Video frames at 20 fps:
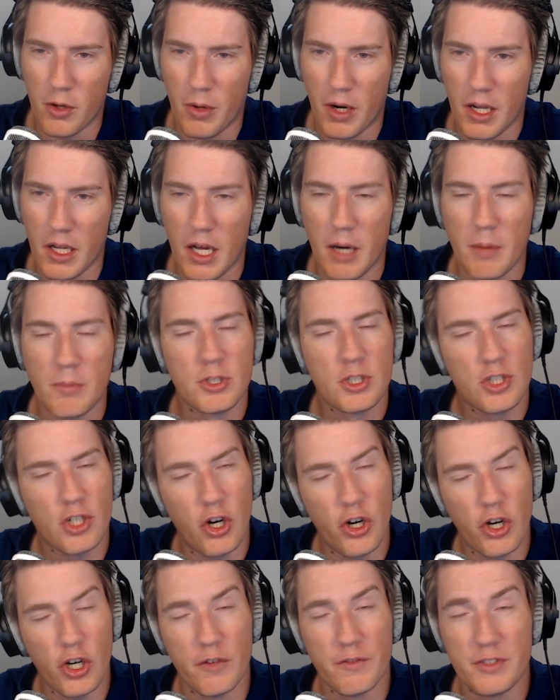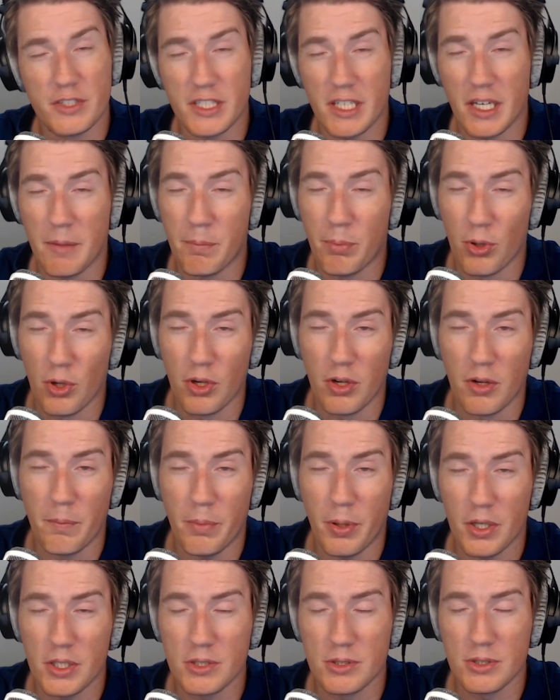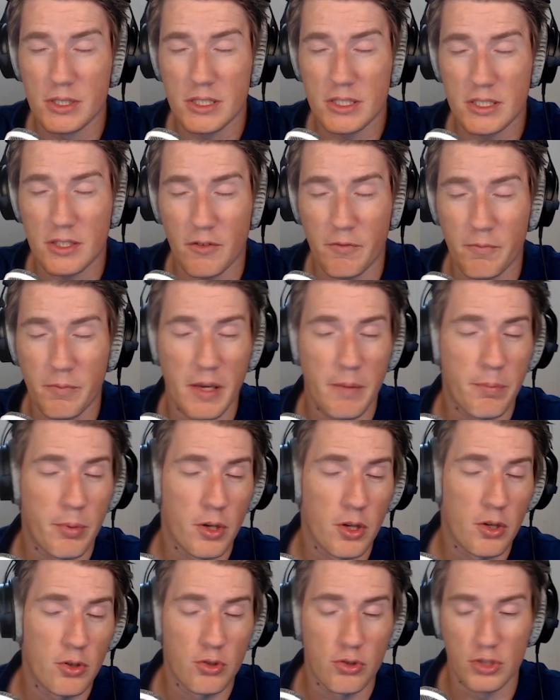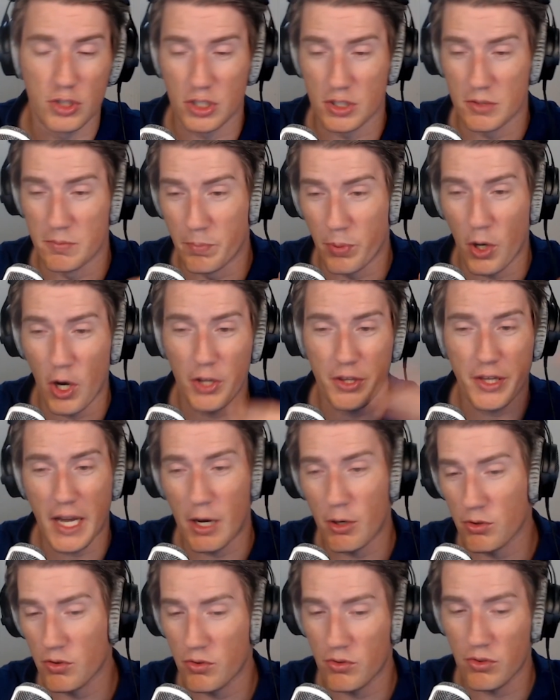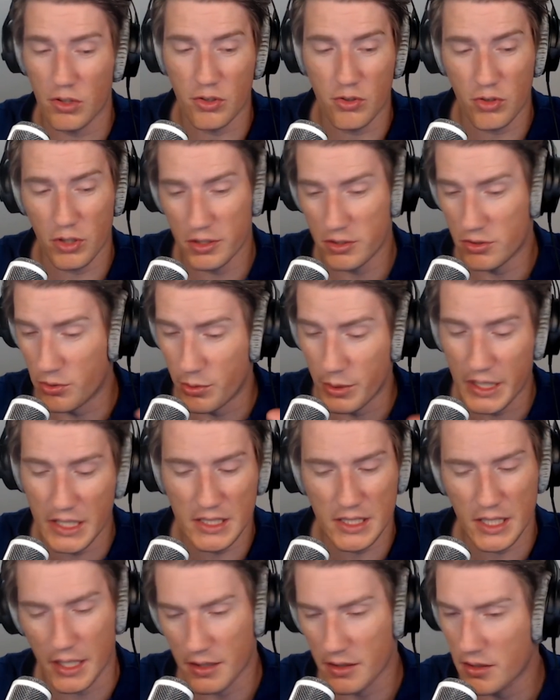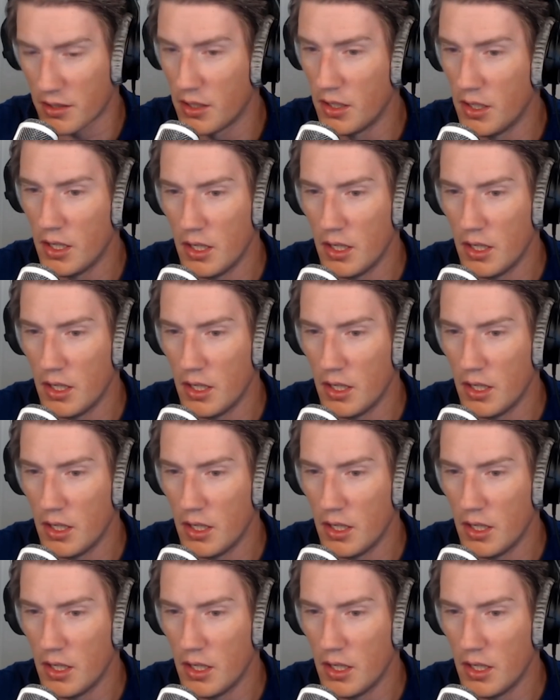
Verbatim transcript: a while, I'm sure you've seen po posts of people who just bought out and tried to reset